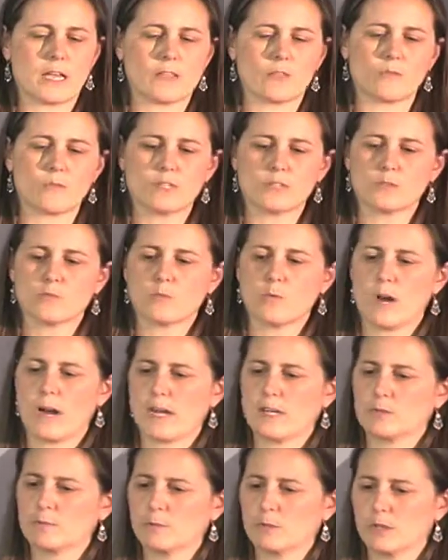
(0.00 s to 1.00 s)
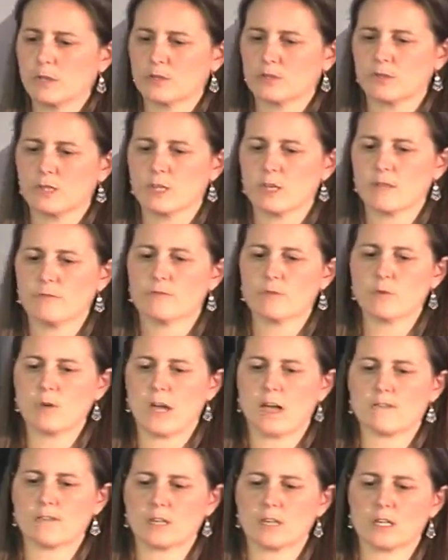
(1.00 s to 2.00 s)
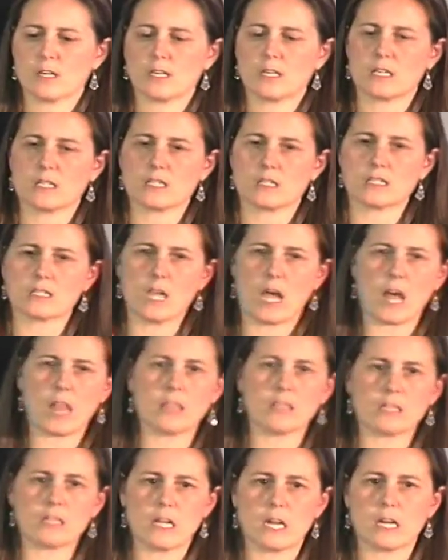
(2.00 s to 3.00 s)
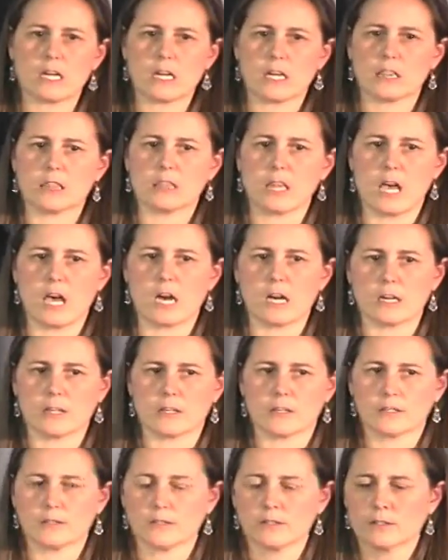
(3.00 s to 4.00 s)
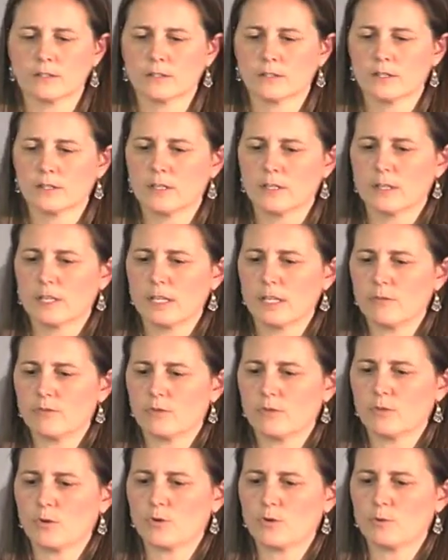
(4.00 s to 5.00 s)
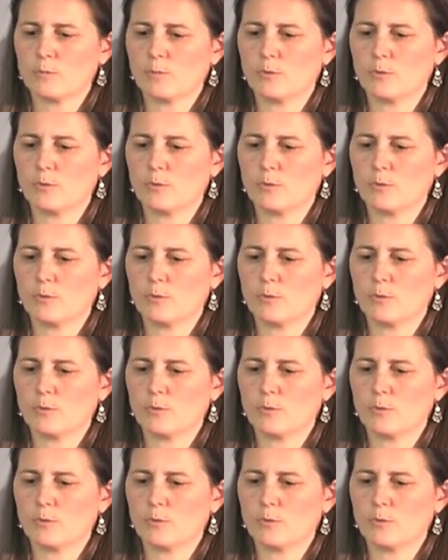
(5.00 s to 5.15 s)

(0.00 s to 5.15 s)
And the reason why is because if you have a consolidated lung, even though you